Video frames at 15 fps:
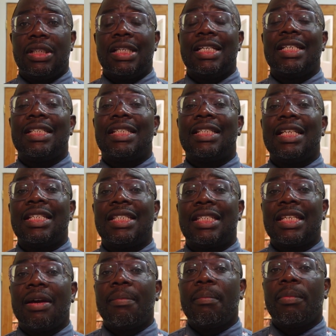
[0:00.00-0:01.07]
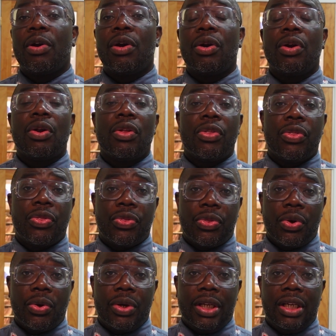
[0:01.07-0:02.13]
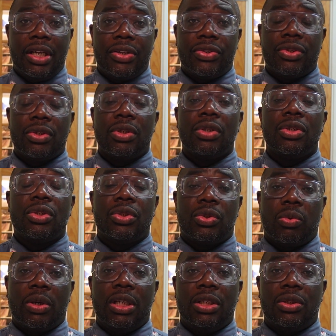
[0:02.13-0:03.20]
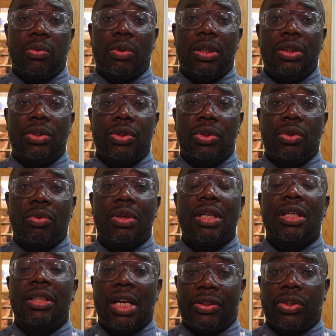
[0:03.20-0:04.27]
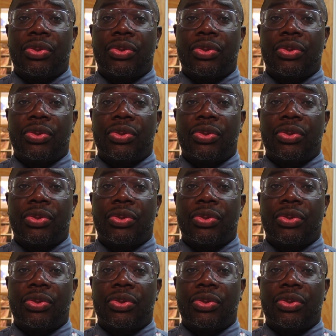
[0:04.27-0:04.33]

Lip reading: is December 30th, 2022, not the